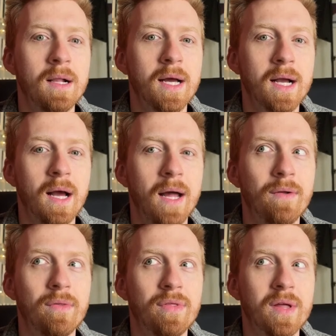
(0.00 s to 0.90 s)
Like, I
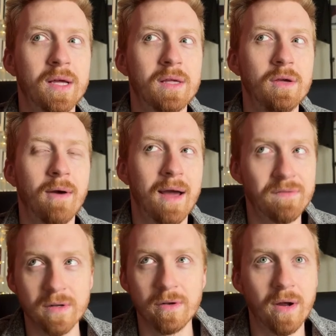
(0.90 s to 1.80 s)
don't think you
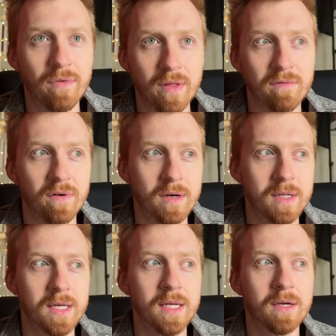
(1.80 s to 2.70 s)
have to do everything
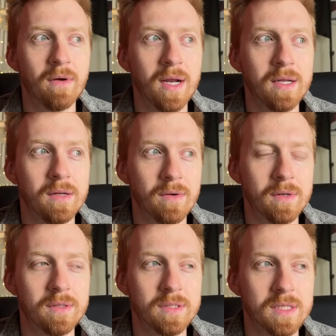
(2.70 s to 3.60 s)
vertically integrated in
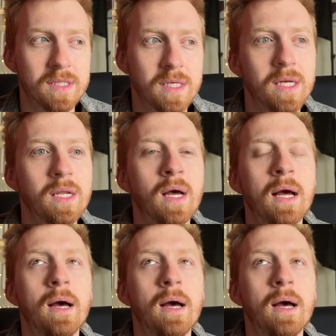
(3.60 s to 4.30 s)
order to succeed.